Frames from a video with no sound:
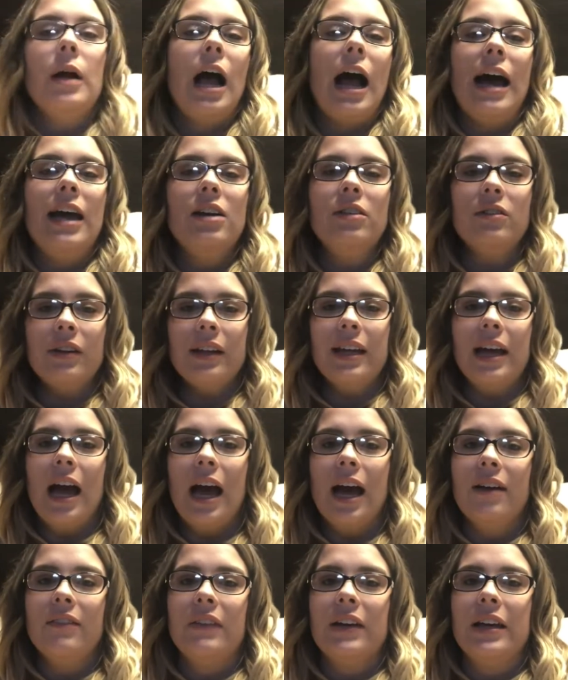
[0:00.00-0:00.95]
I don't really
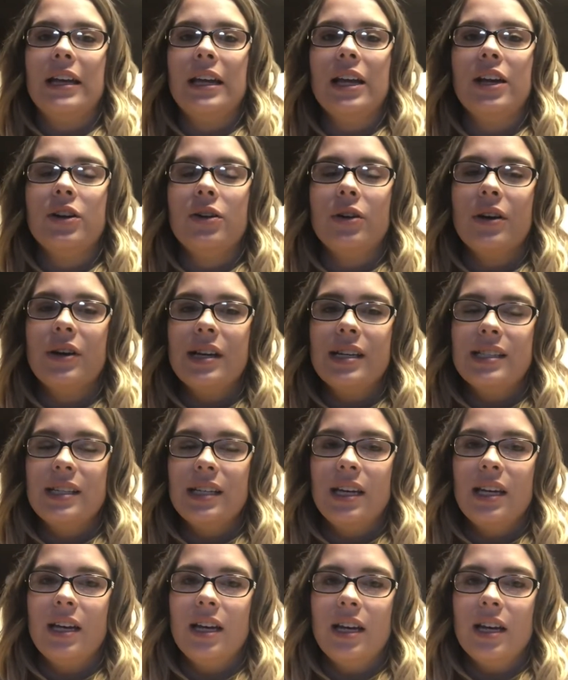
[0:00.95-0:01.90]
have any
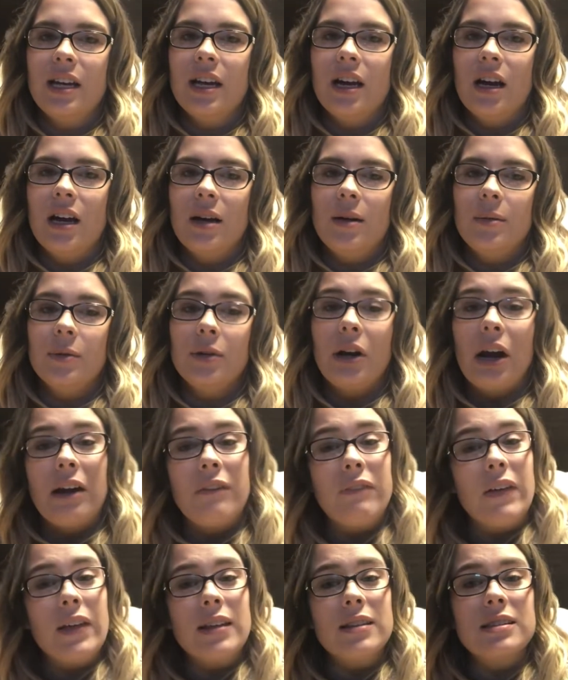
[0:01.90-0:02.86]
crazy
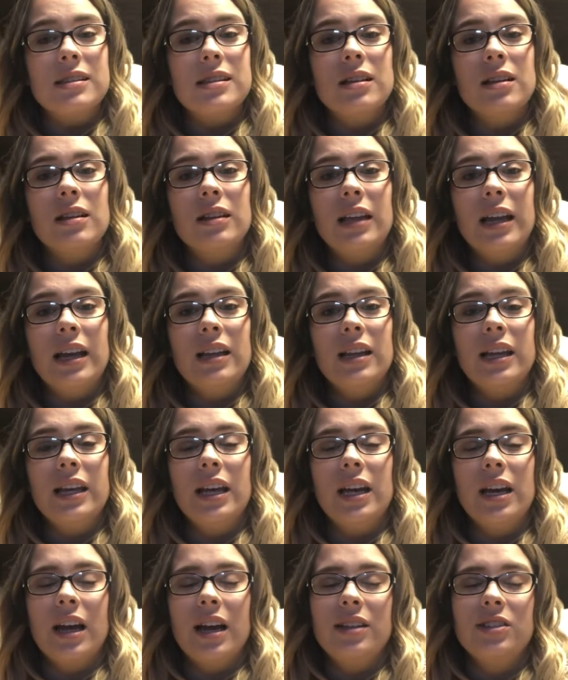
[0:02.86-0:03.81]
cravings
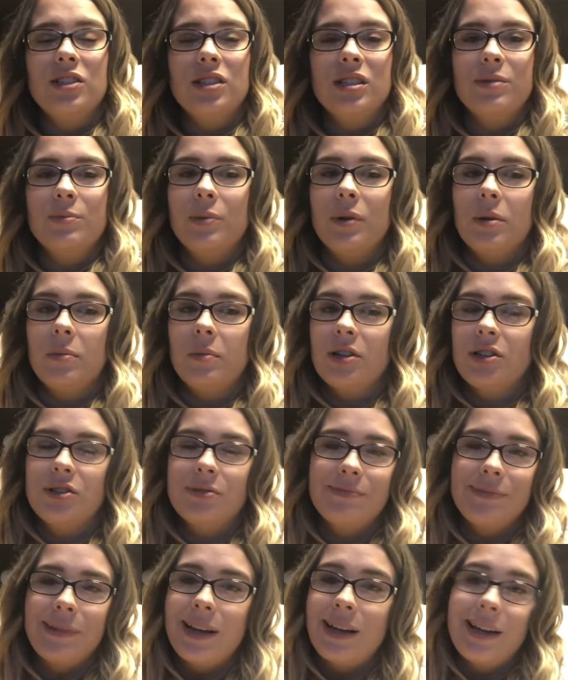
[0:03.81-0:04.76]
lately, just pretty
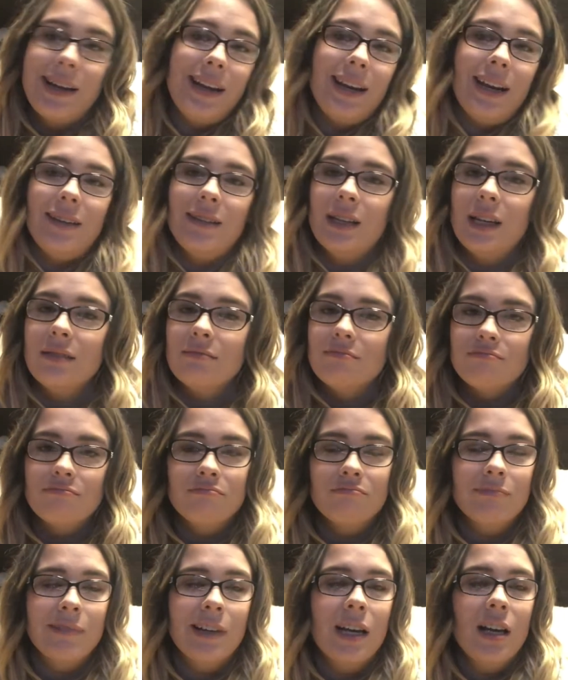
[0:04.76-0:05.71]
much anything.
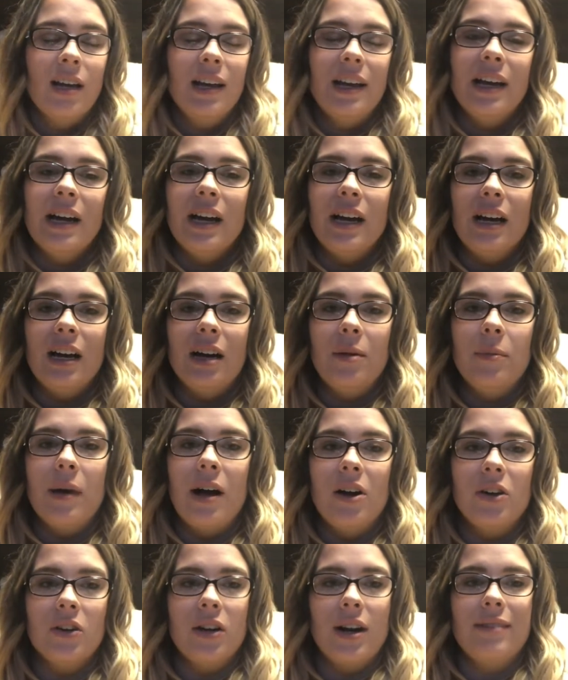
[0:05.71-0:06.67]

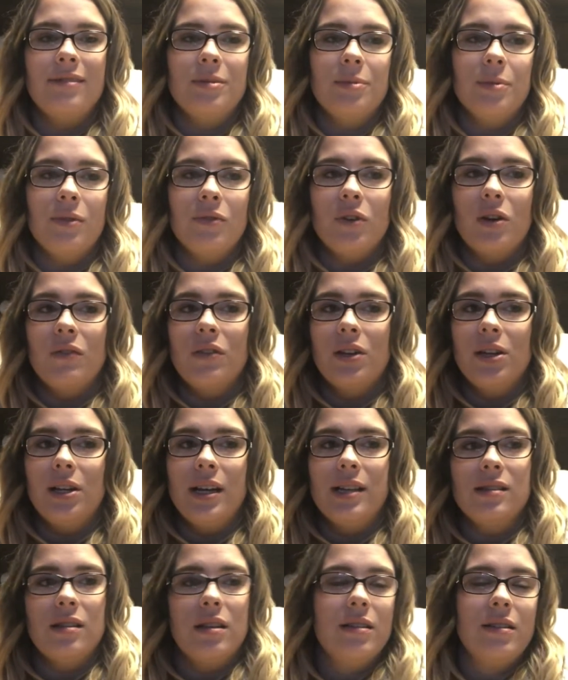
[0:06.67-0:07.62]
I'll crave something for a few
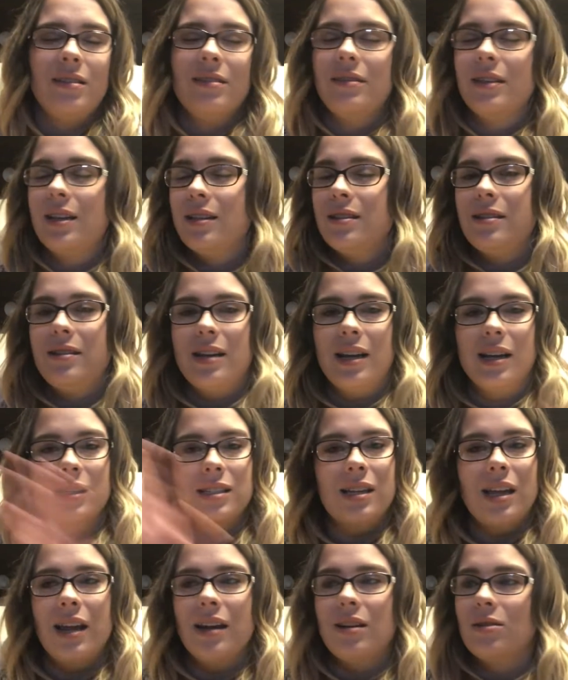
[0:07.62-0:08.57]
days, then the
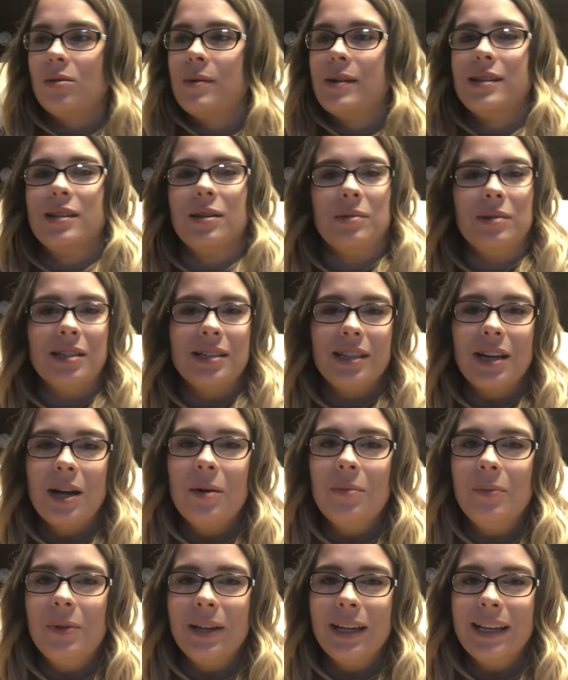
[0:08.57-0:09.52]
next day it'll be something
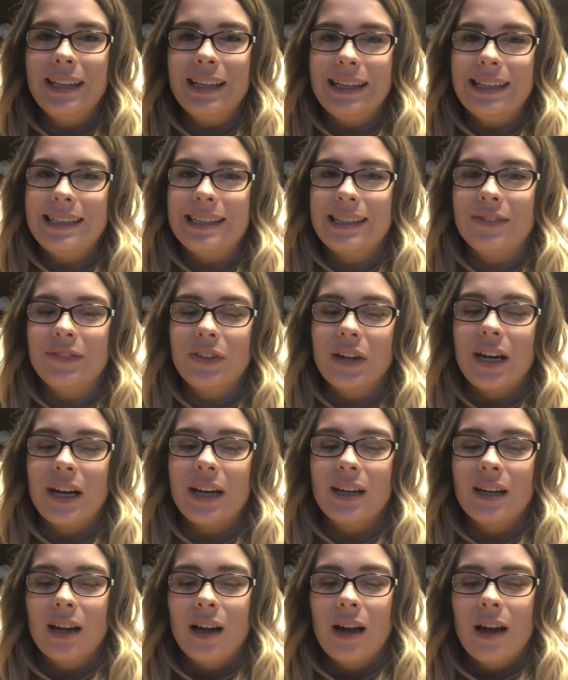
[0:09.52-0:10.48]
completely
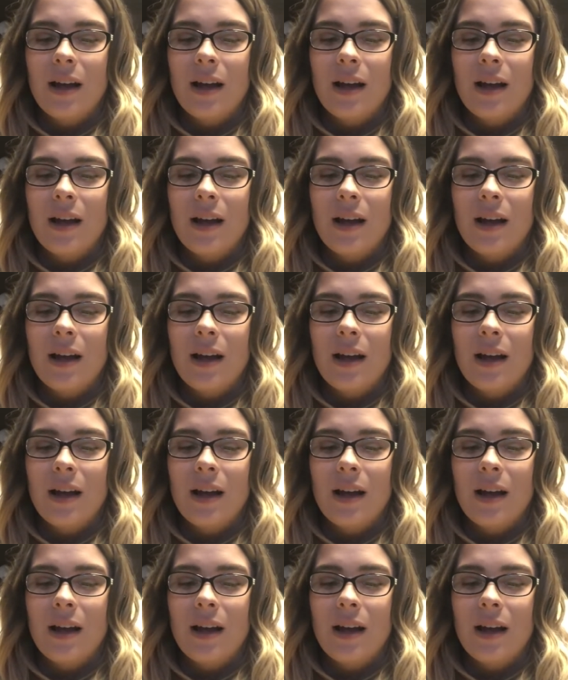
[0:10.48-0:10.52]
different.